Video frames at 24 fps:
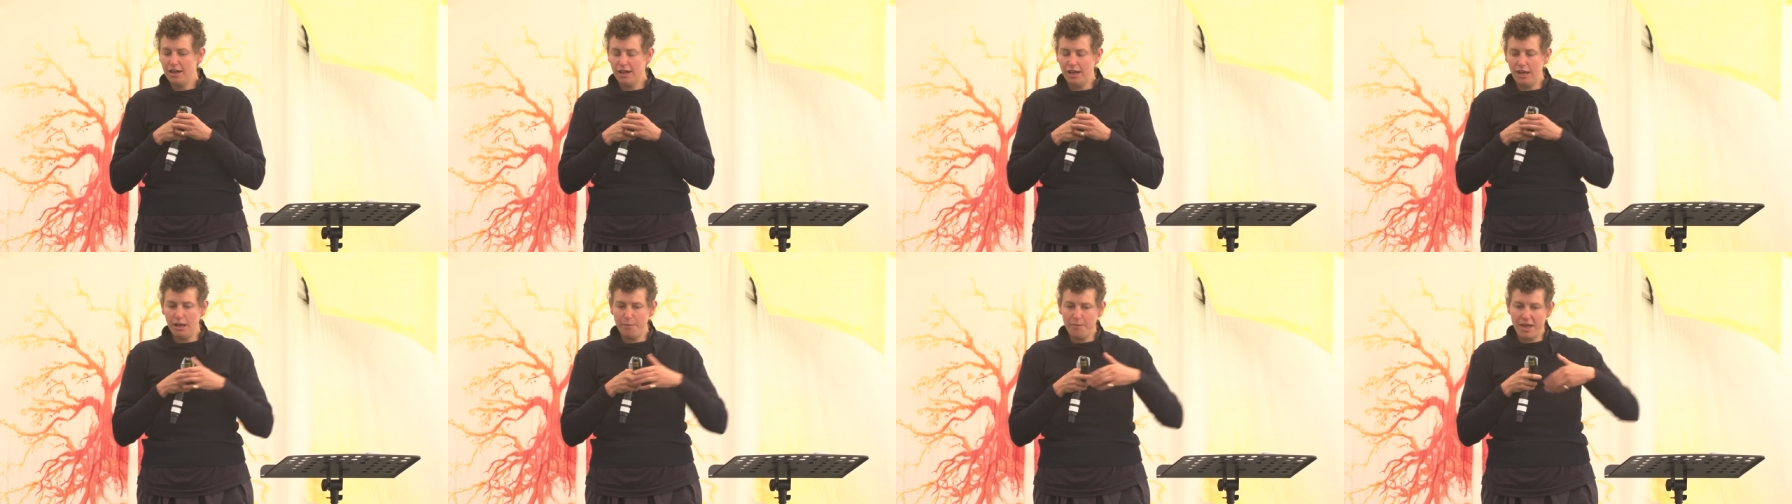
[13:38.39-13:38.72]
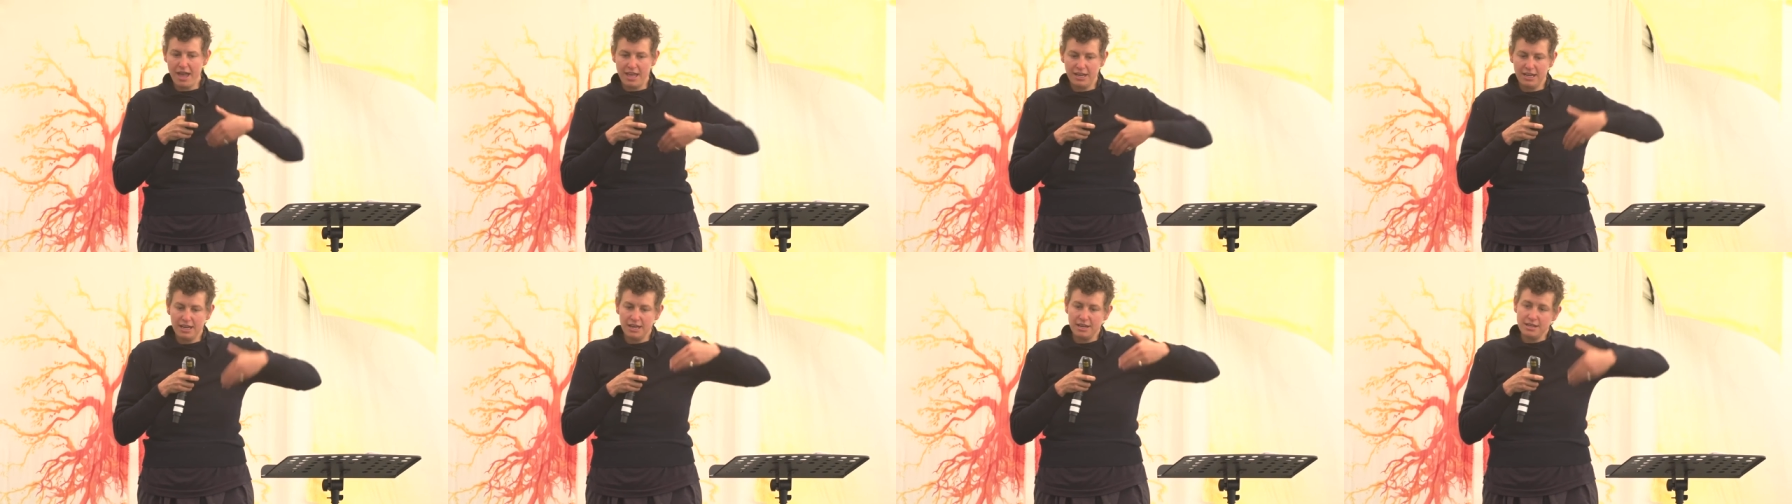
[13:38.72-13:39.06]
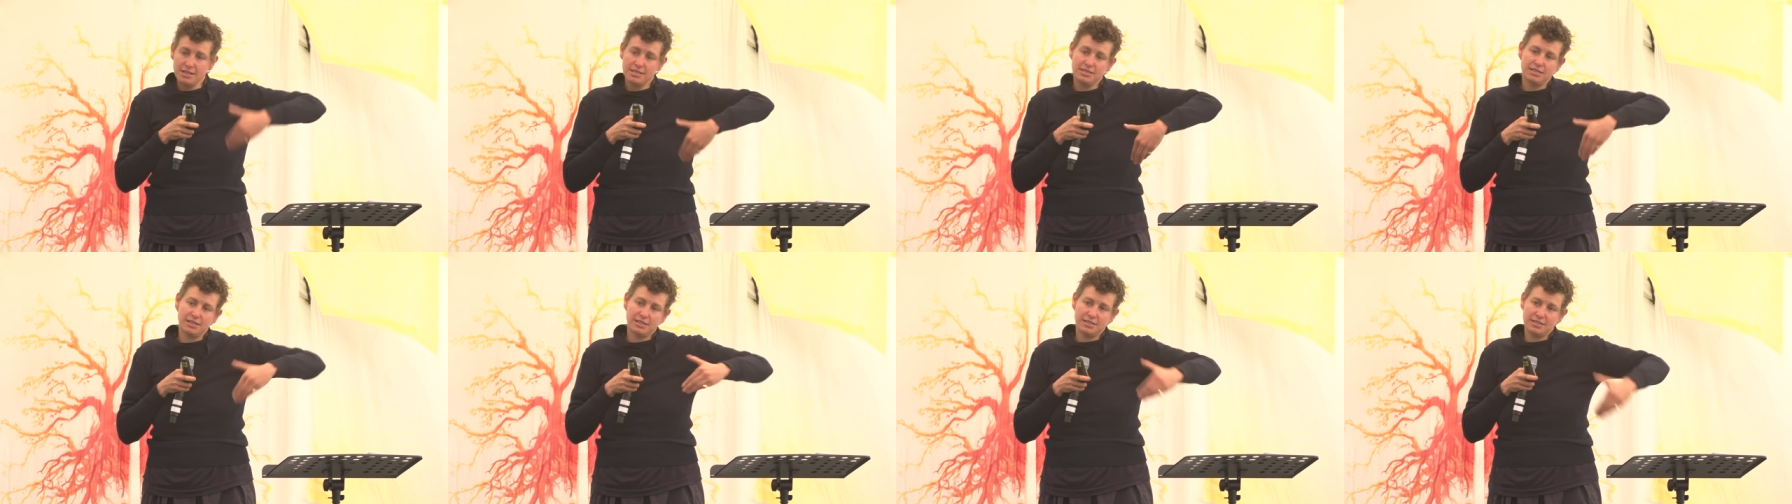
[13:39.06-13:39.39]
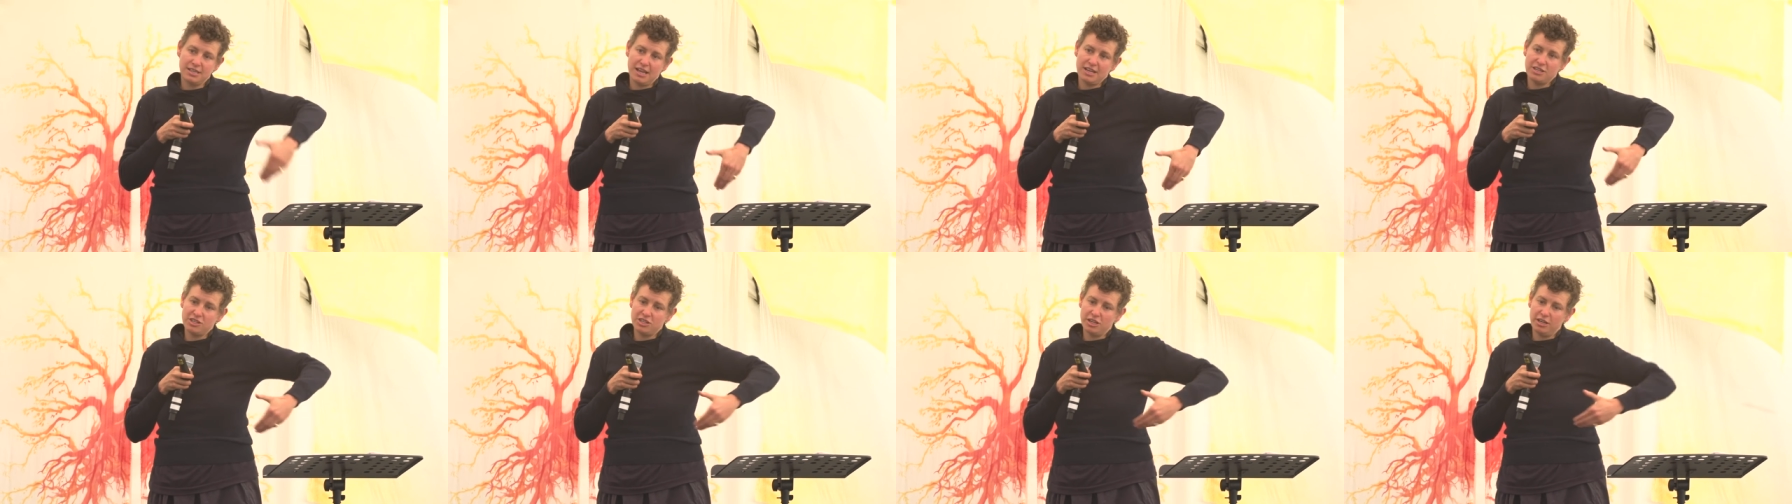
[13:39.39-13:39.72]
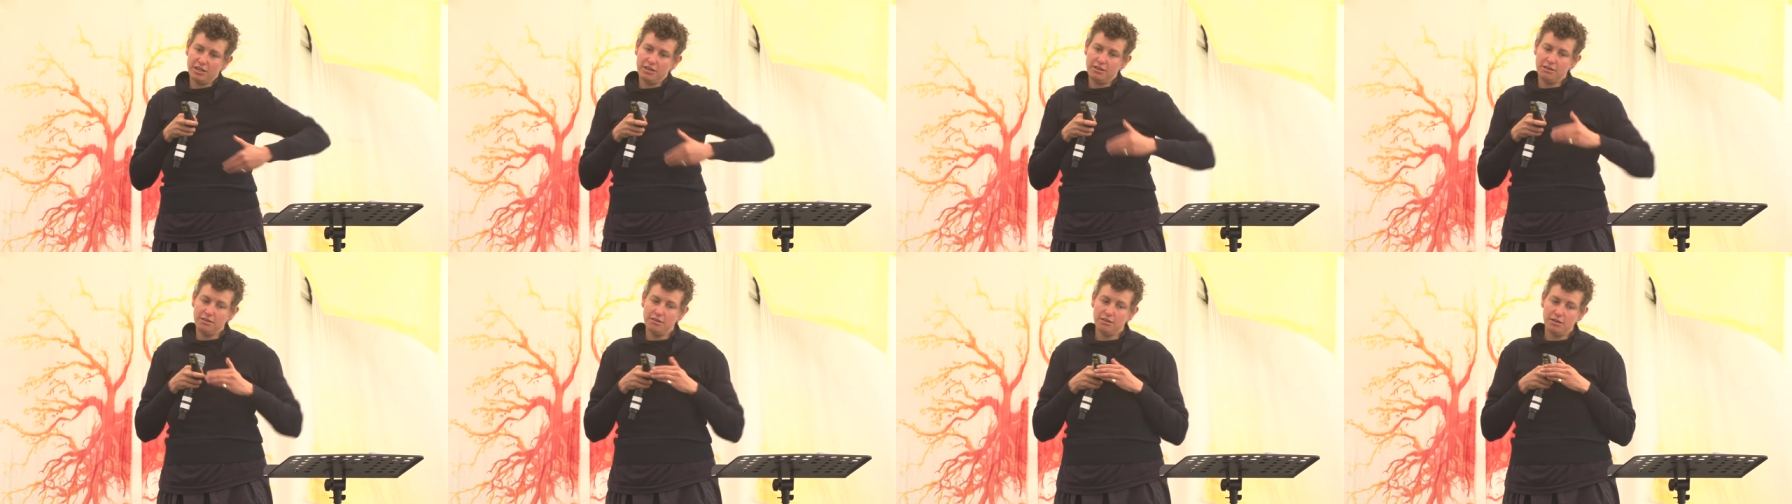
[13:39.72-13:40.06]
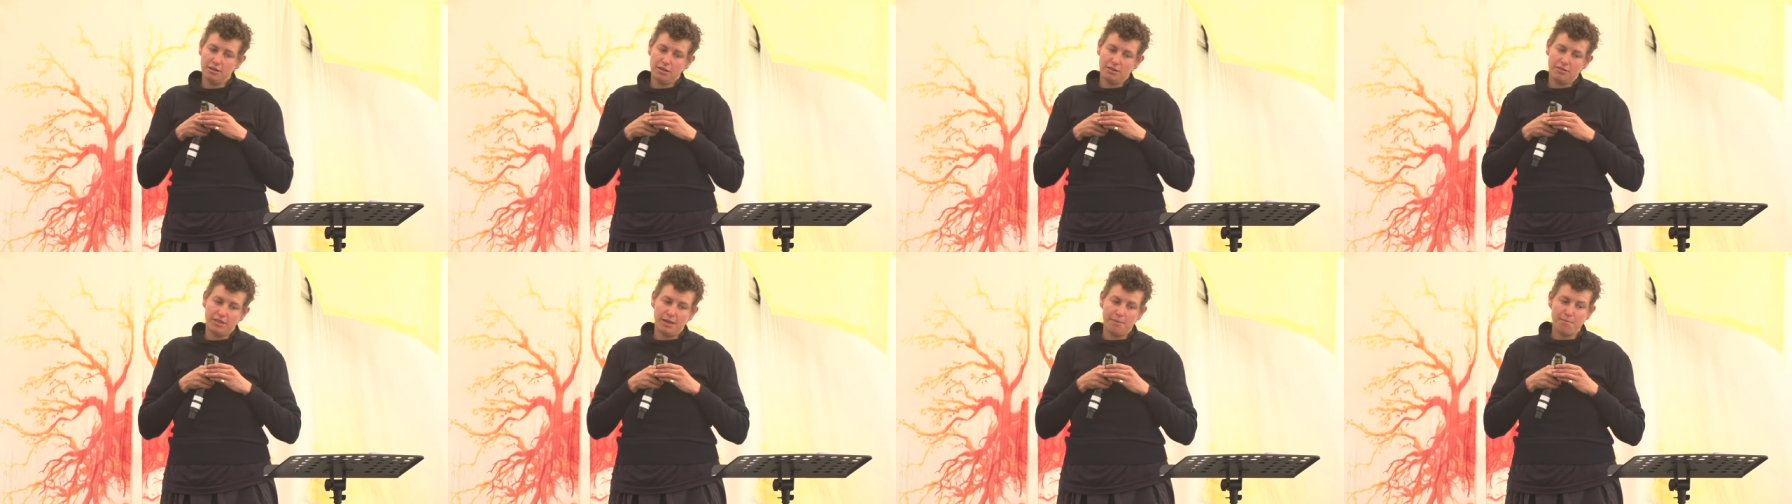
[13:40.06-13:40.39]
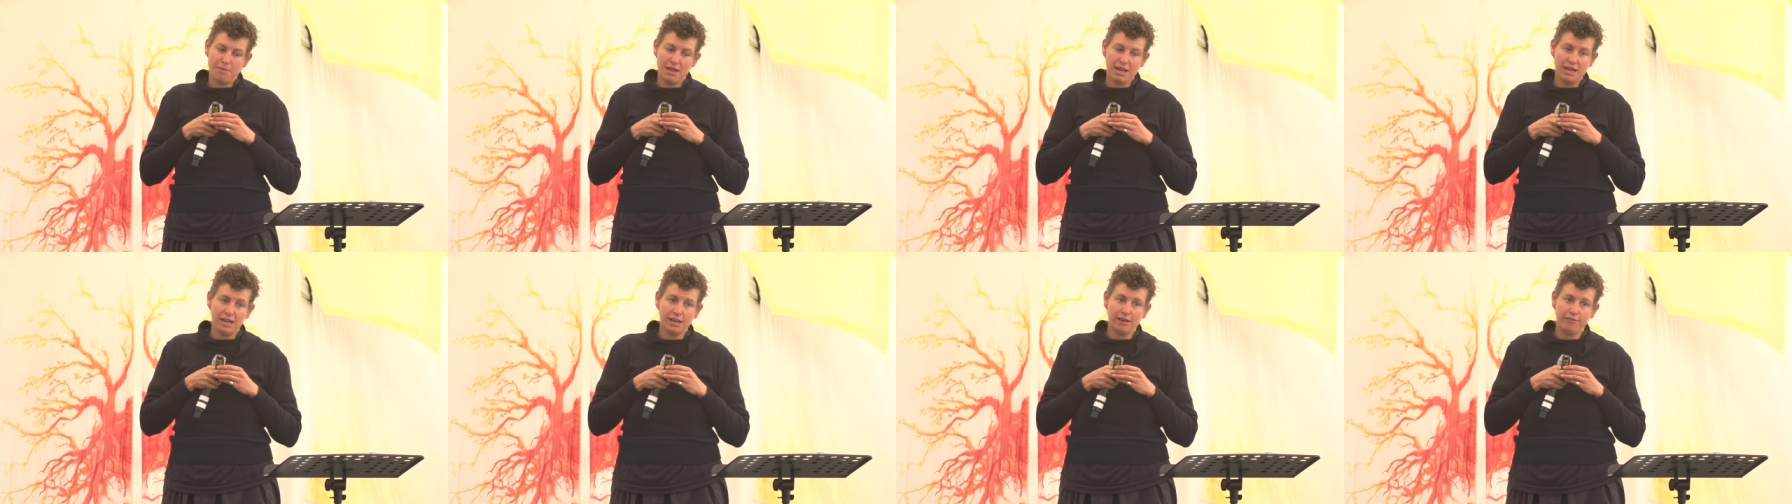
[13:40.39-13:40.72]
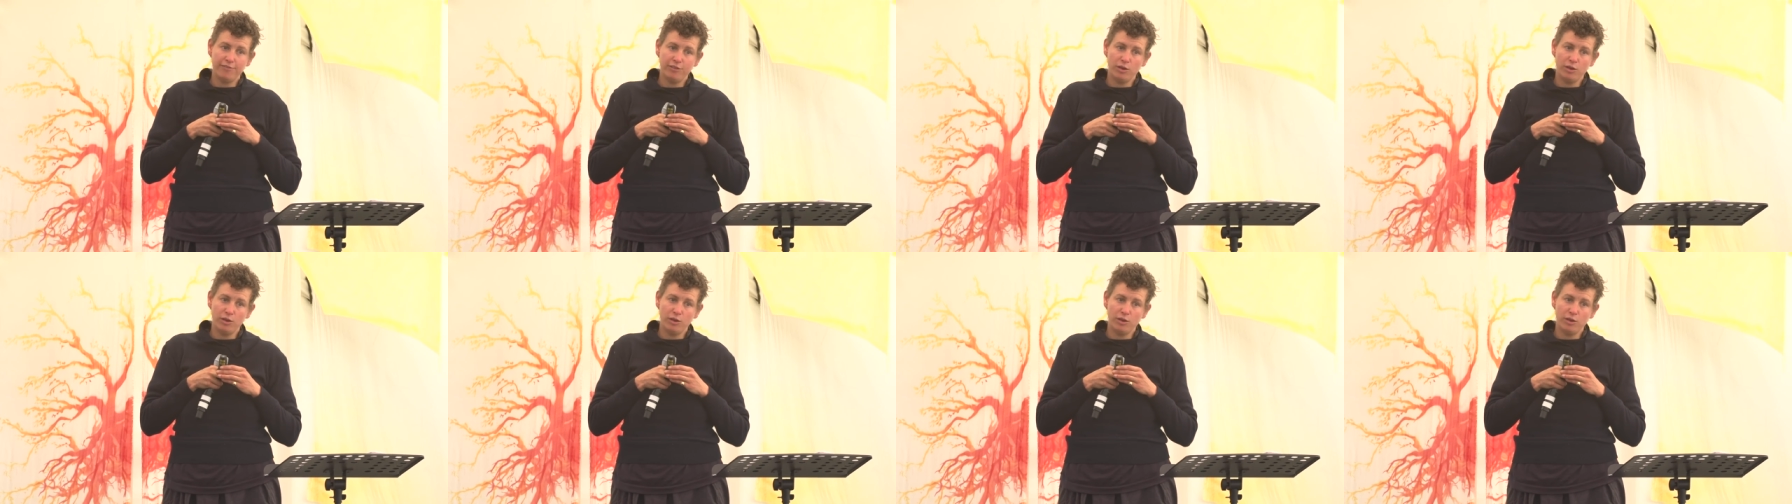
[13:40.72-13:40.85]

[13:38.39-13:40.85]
um, and in a succession that many